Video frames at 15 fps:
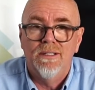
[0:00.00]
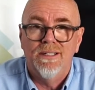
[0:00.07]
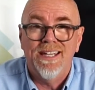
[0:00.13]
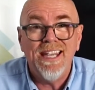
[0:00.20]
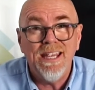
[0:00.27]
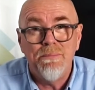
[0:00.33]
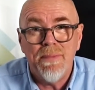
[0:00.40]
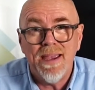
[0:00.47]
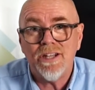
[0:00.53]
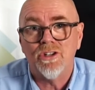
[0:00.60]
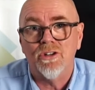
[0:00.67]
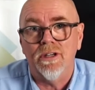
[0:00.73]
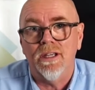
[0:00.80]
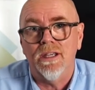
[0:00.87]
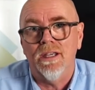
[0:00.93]
key
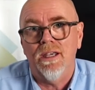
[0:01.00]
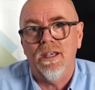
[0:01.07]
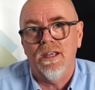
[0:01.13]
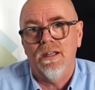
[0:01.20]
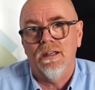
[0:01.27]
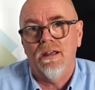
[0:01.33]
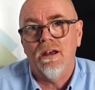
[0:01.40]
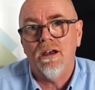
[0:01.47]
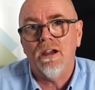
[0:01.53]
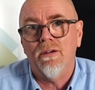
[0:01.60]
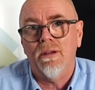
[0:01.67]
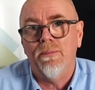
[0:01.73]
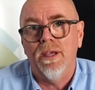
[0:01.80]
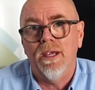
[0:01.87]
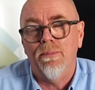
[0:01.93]
metric in
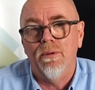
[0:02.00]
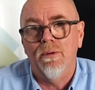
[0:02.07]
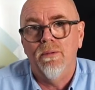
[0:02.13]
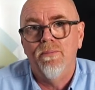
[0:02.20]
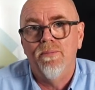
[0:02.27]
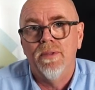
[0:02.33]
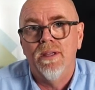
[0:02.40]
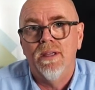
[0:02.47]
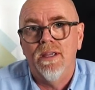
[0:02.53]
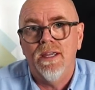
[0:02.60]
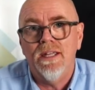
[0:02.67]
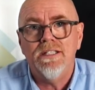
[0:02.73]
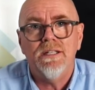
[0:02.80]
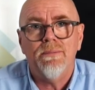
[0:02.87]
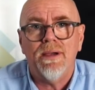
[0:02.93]
hiring people
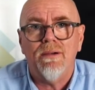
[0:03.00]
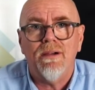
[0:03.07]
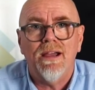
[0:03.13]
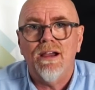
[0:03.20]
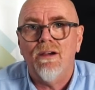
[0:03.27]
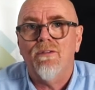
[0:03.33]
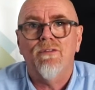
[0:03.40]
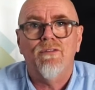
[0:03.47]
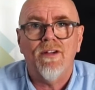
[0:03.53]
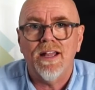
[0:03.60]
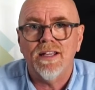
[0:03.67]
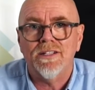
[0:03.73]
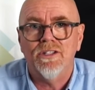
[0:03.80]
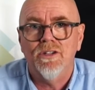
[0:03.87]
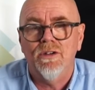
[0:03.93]
isn't about how
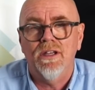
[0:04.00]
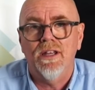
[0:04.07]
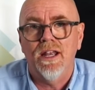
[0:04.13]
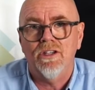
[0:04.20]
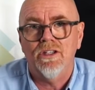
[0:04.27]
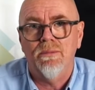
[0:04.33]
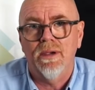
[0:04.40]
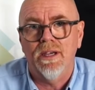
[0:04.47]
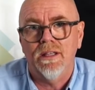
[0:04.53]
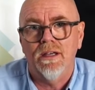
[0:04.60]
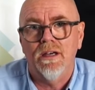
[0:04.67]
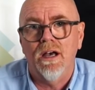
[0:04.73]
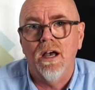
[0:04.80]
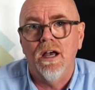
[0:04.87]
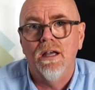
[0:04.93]
fast you can actually make the
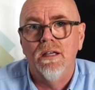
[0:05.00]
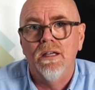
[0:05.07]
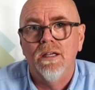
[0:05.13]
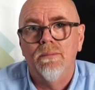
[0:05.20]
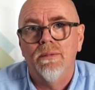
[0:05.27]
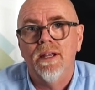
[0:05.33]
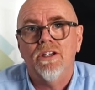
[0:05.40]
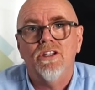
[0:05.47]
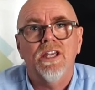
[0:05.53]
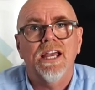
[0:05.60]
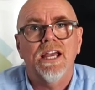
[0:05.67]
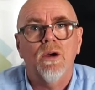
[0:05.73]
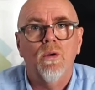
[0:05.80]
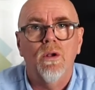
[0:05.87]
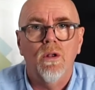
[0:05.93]
hire, but actually
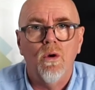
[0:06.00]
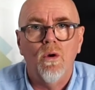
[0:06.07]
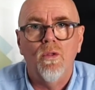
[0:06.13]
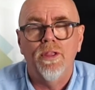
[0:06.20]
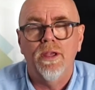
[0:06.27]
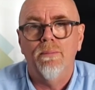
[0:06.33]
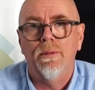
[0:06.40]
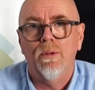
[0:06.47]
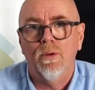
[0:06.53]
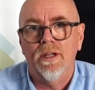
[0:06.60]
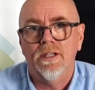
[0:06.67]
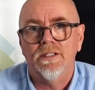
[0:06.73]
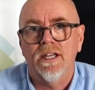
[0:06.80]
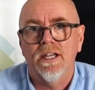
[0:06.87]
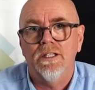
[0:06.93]
how long the employee
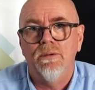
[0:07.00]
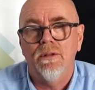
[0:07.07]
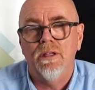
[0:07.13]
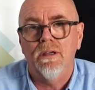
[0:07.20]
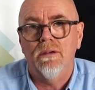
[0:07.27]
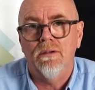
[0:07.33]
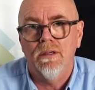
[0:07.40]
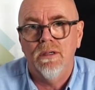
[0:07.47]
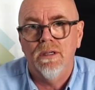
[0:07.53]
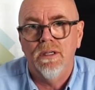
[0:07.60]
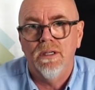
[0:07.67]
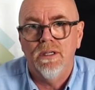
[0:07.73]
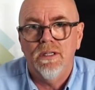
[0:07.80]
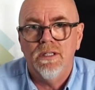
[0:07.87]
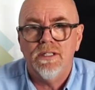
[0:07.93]
stays with you.
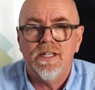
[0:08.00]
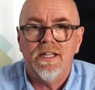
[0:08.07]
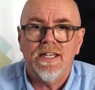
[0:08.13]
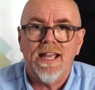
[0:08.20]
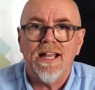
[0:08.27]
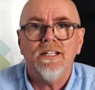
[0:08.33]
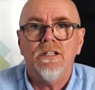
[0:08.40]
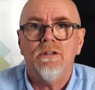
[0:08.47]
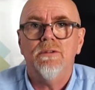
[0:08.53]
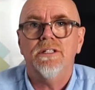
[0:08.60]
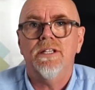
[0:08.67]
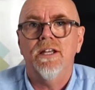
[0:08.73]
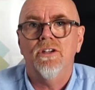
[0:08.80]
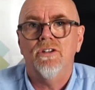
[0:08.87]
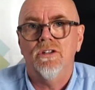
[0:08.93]
You see, candidate
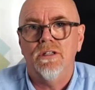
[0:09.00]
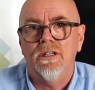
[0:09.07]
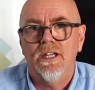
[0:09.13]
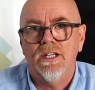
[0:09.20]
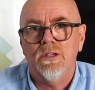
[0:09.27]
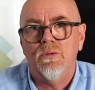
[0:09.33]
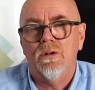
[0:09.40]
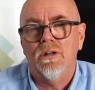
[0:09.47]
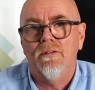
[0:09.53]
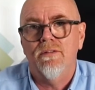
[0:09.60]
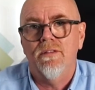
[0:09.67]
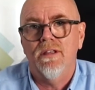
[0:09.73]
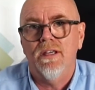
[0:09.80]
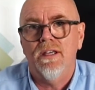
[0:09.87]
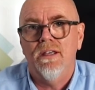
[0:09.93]
retention is one of
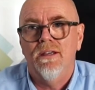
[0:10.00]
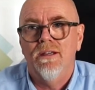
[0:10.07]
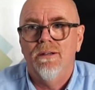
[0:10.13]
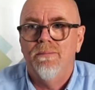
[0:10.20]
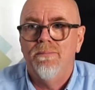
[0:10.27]
the